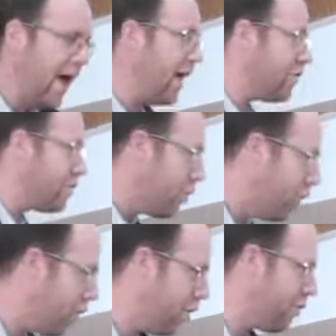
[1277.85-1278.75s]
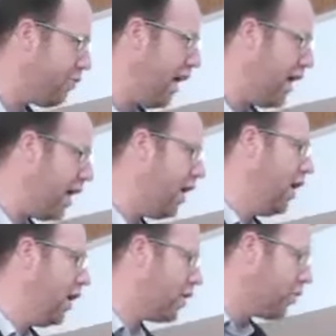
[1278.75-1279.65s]
and I stir it on the fire,
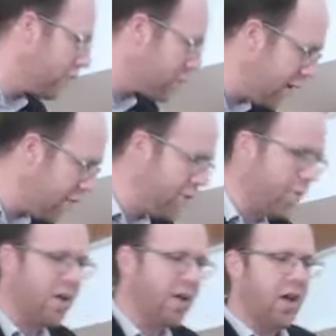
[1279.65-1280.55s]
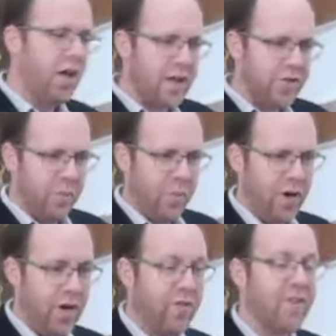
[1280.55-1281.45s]
according to everybody, that's forbidden.